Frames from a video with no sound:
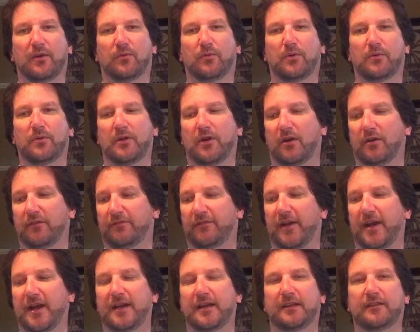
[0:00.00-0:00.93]
What we are
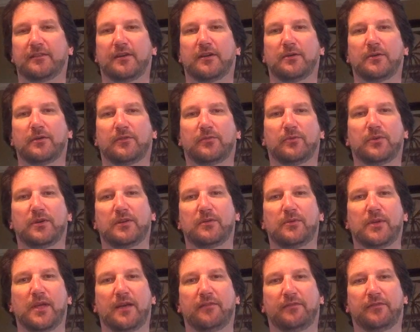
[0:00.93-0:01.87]
finding, though, is
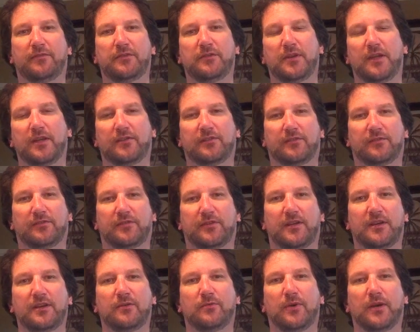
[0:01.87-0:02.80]
when we have a few days of
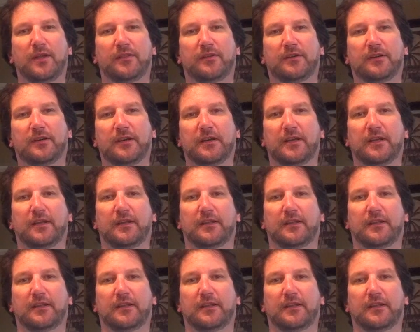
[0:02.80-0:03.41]
sunny weather,